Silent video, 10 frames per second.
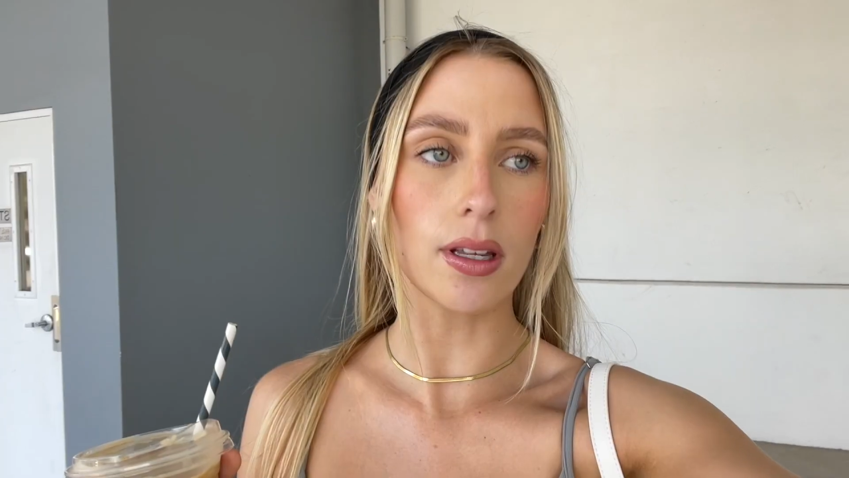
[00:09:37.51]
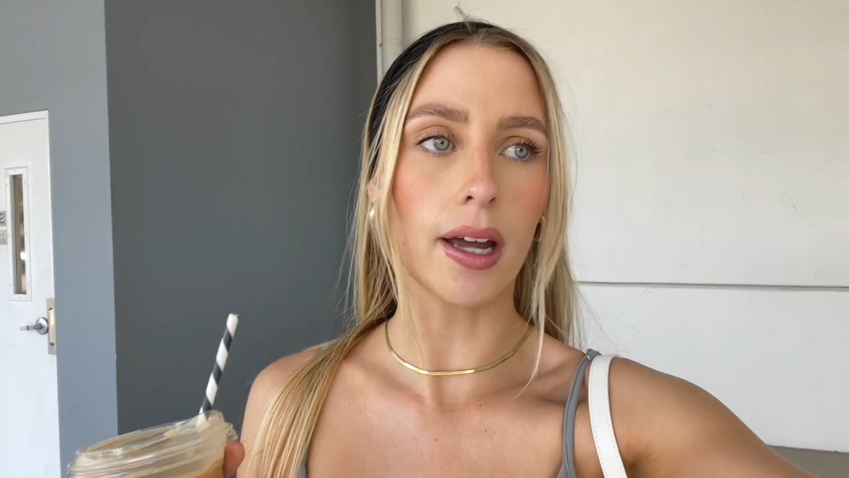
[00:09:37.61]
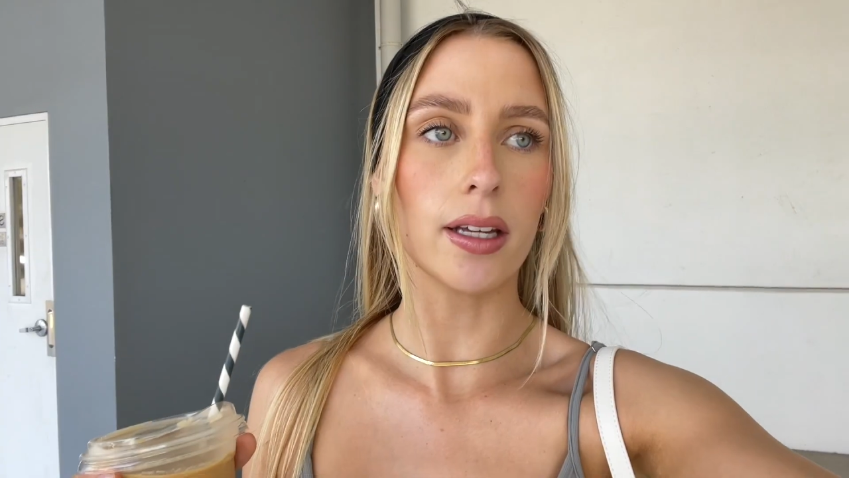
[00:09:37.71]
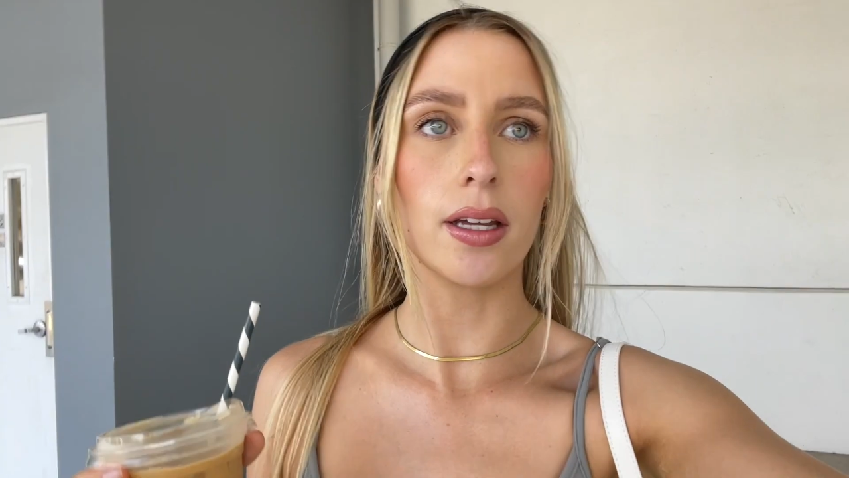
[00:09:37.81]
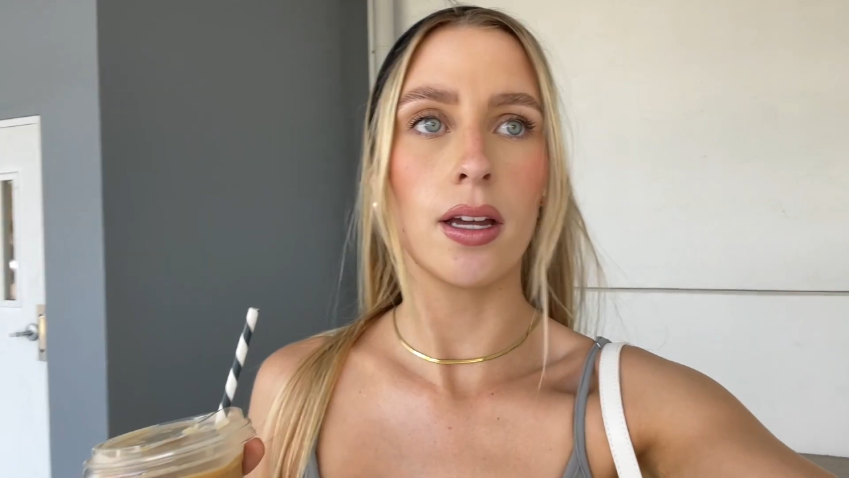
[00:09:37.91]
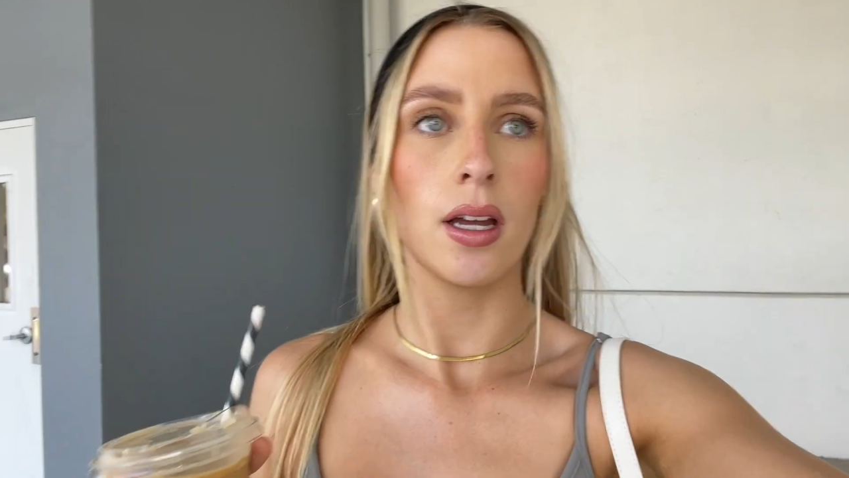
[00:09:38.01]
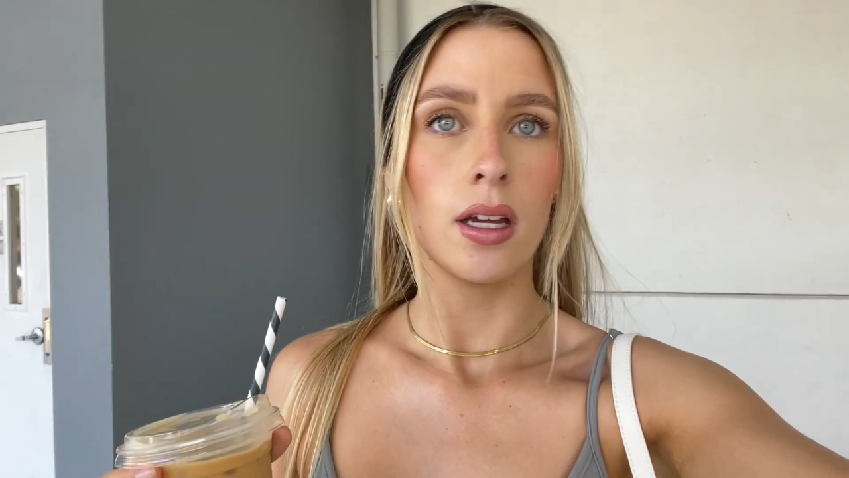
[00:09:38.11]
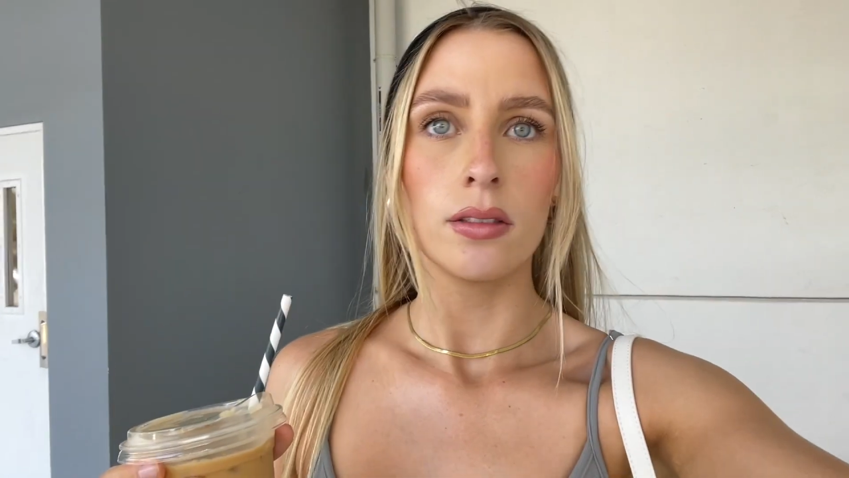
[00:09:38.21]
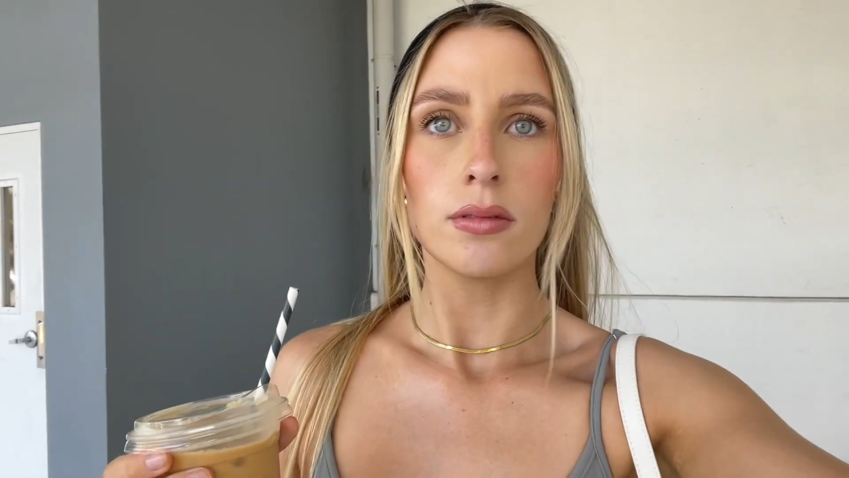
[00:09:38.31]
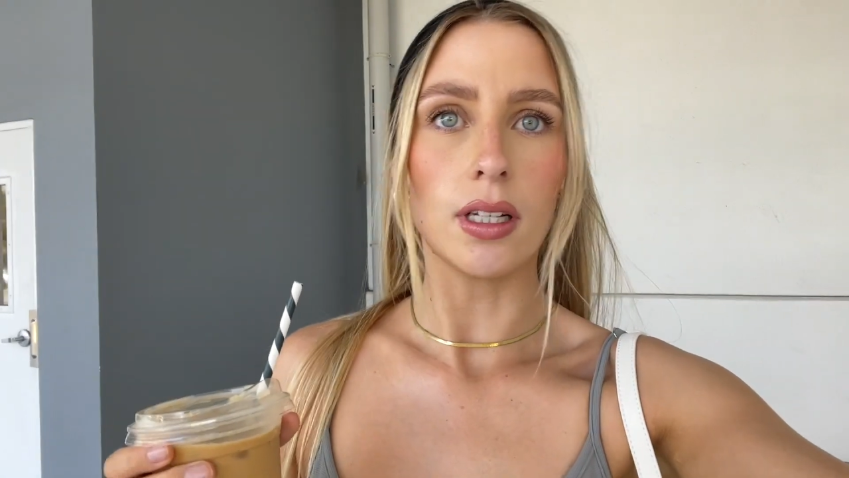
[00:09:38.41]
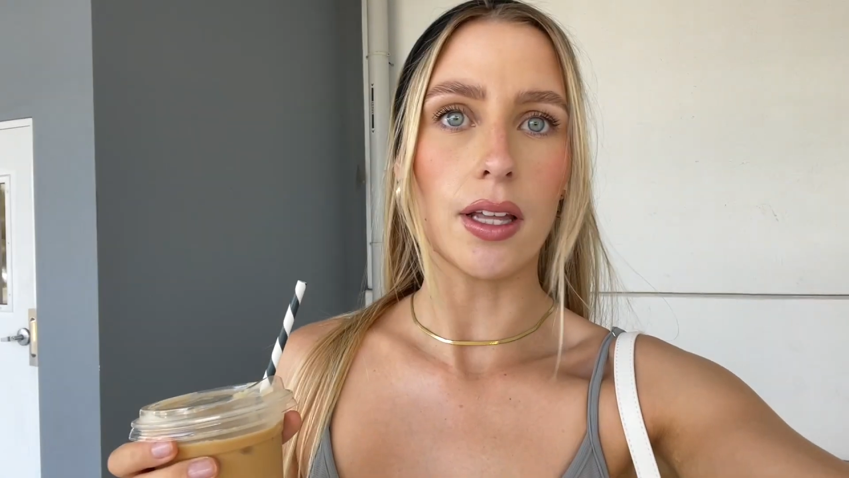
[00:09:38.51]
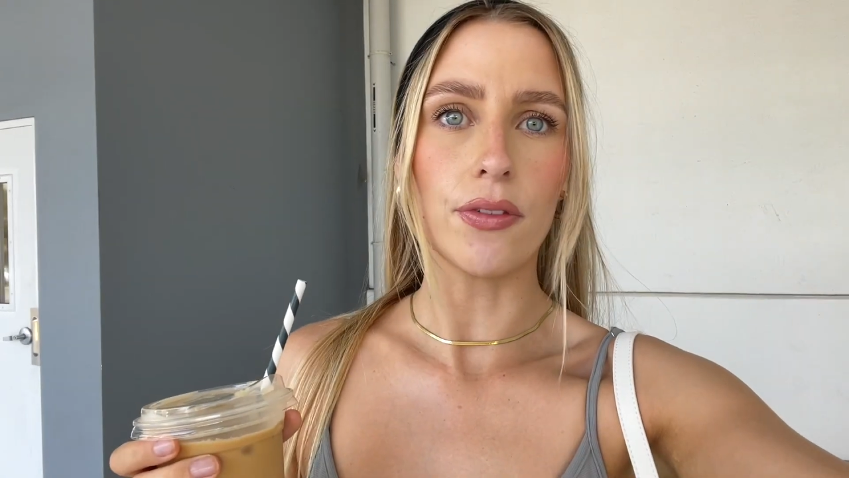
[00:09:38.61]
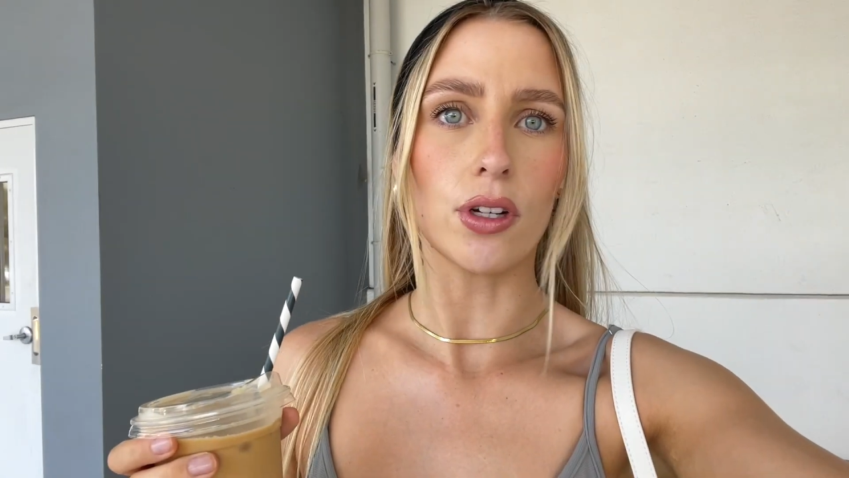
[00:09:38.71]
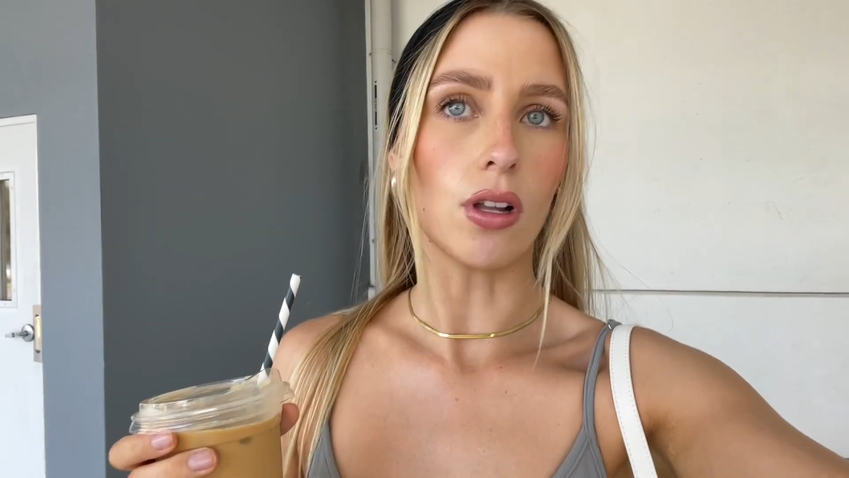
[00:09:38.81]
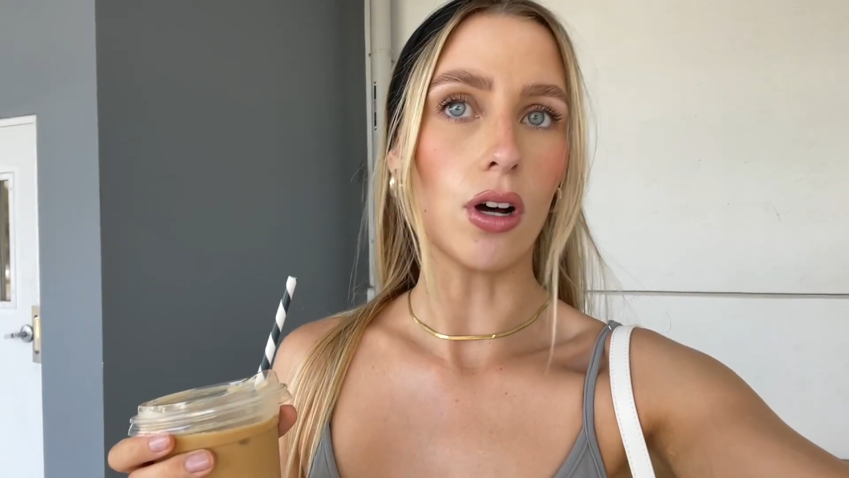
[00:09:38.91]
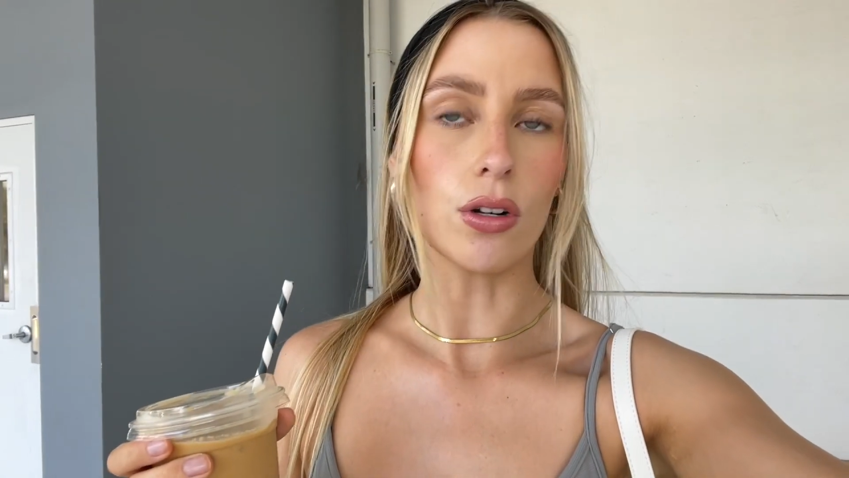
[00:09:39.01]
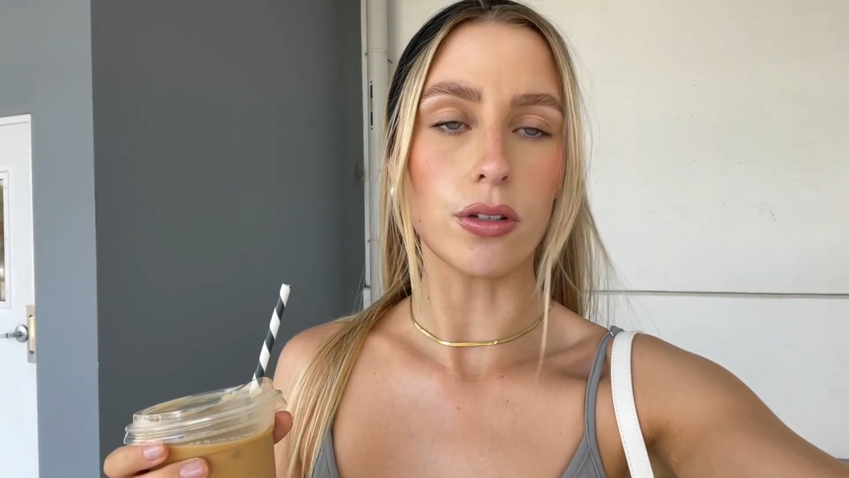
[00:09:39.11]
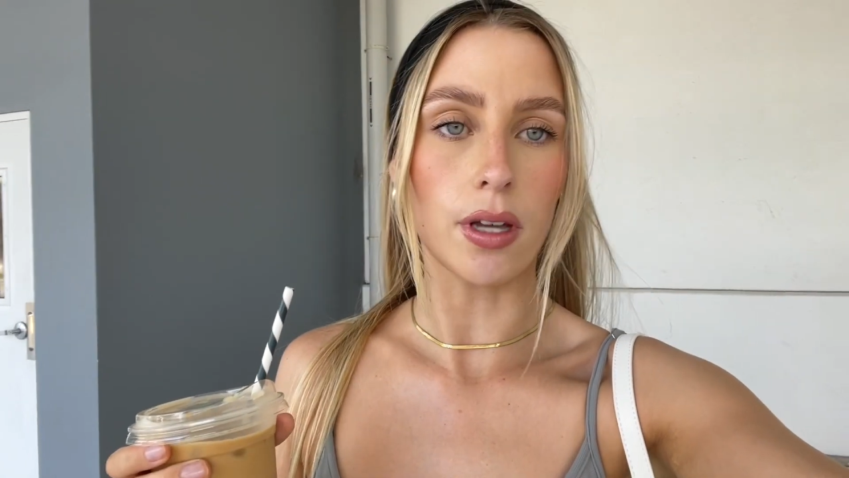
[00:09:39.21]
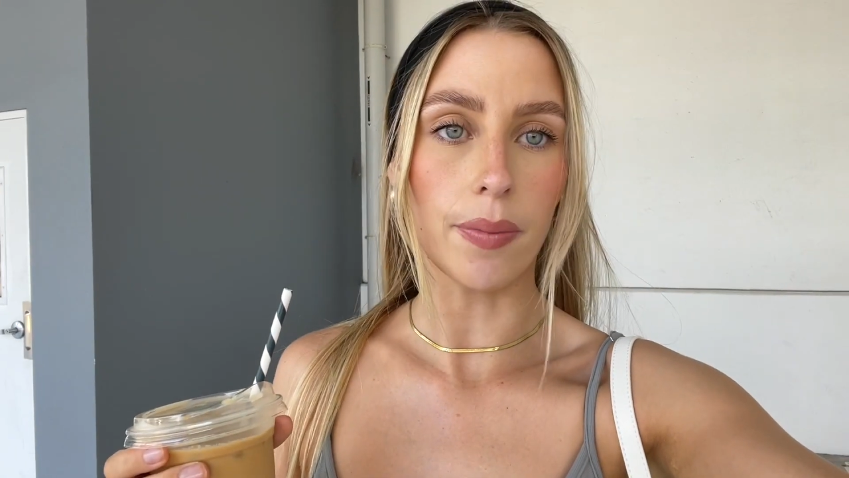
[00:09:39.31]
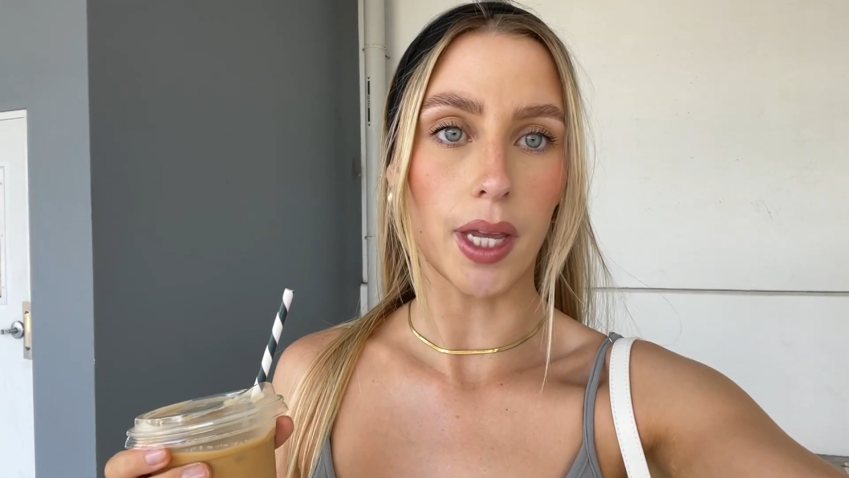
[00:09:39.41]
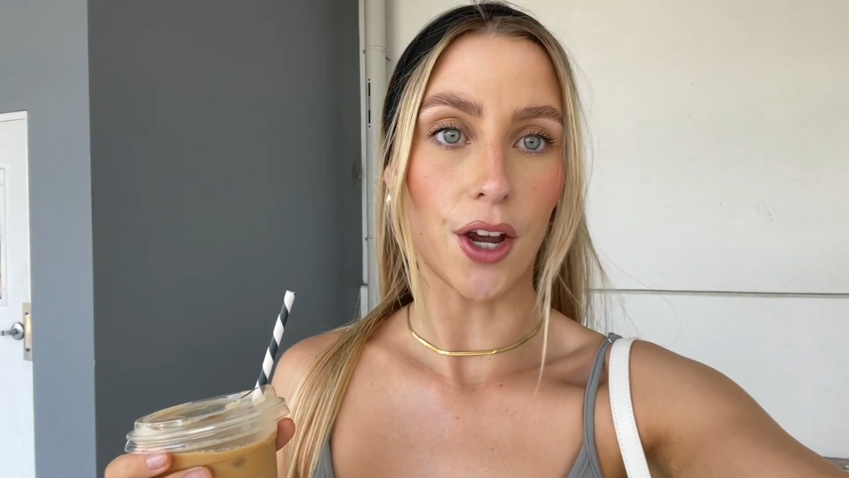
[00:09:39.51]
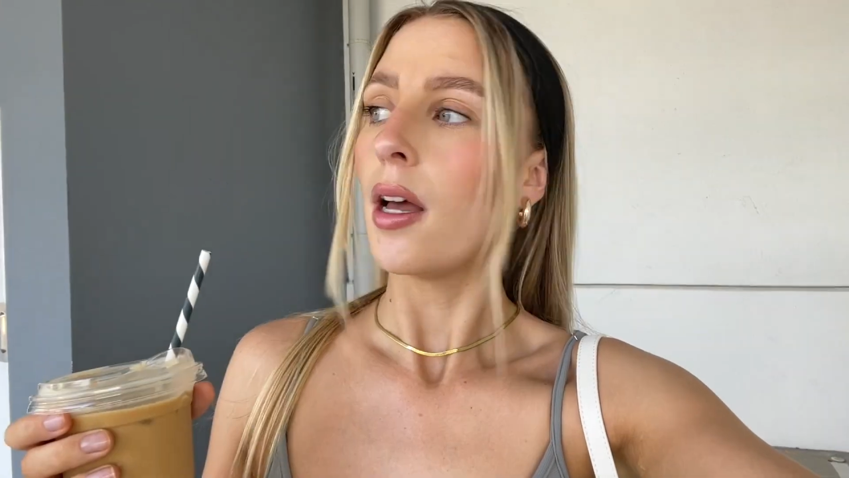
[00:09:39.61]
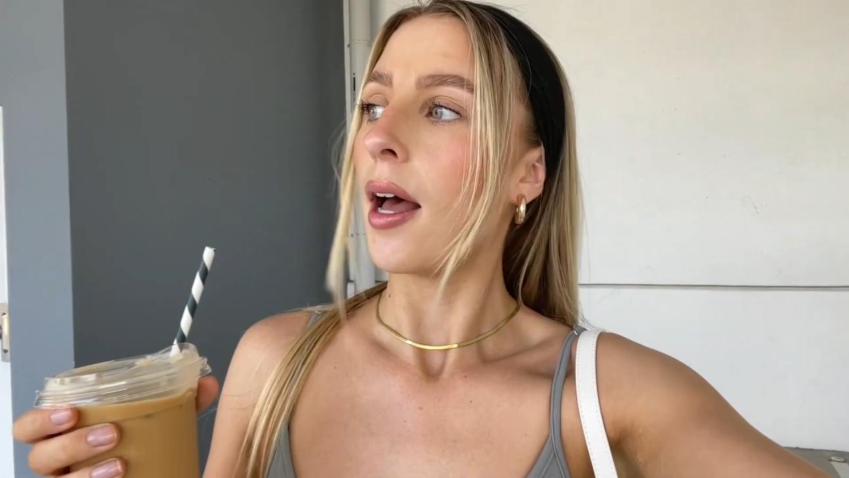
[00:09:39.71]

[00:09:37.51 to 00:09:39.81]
like 11 o'clock or something